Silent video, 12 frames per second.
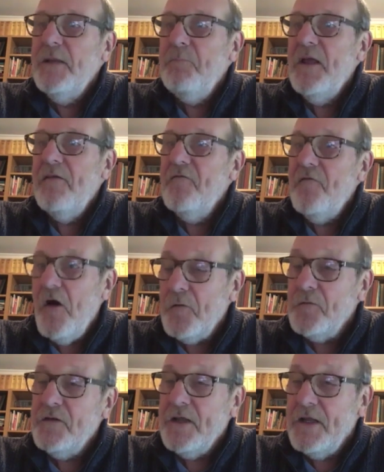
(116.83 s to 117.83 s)
be
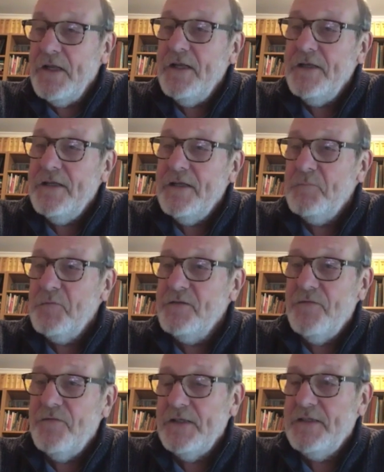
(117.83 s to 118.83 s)
involved in it was
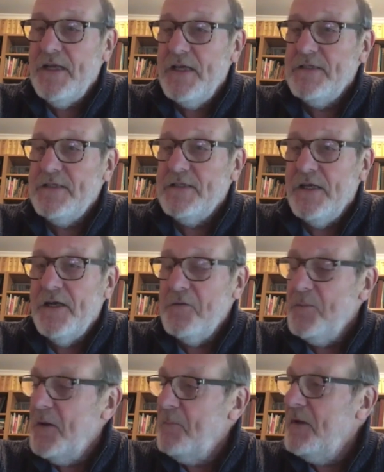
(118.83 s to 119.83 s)
fantastic, I
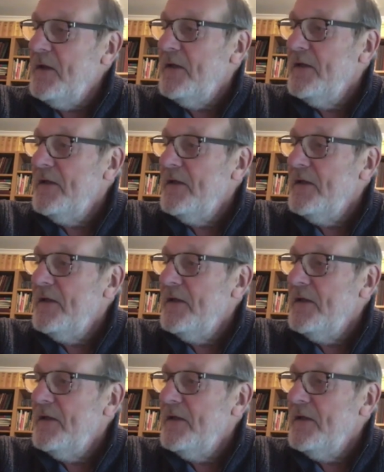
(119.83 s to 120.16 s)
remember.